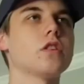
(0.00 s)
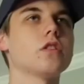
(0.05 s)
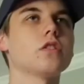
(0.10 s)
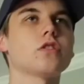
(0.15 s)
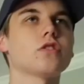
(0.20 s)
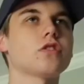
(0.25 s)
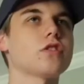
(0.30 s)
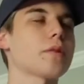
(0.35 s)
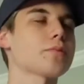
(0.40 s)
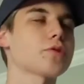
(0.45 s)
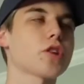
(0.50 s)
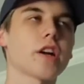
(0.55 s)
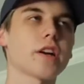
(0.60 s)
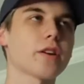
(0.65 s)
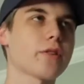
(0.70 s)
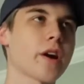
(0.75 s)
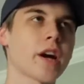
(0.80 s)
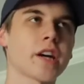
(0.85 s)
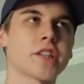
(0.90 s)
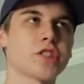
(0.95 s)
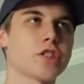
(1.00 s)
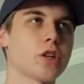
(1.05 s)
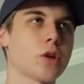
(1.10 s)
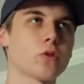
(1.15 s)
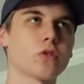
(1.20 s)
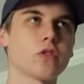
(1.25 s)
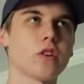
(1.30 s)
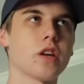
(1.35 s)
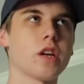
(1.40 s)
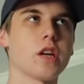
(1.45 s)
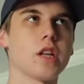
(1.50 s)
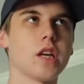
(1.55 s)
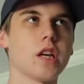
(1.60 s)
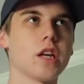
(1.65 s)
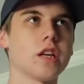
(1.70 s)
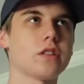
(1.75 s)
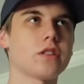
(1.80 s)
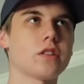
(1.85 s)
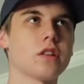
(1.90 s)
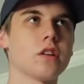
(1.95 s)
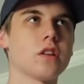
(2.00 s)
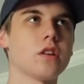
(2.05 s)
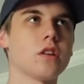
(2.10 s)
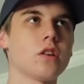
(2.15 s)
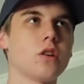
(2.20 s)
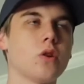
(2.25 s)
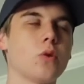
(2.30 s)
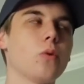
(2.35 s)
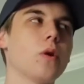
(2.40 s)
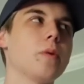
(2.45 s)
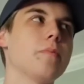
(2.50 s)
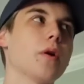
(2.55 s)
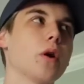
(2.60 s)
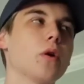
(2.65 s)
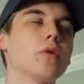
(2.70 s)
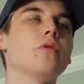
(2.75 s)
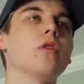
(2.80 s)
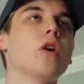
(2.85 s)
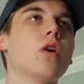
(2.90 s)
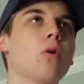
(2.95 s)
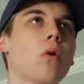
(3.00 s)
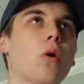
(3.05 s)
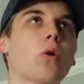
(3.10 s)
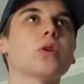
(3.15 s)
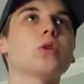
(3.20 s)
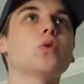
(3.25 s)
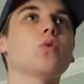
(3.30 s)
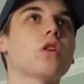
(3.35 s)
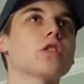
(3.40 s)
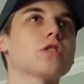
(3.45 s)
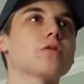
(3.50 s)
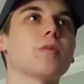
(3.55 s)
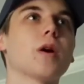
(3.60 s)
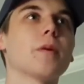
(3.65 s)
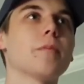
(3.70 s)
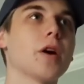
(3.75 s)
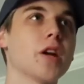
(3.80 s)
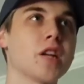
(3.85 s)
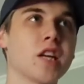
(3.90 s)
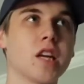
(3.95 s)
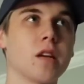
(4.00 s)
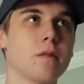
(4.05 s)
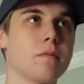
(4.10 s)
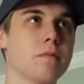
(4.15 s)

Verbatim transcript: Stop trying to crack jokes, idiot. We both know all you want's my money.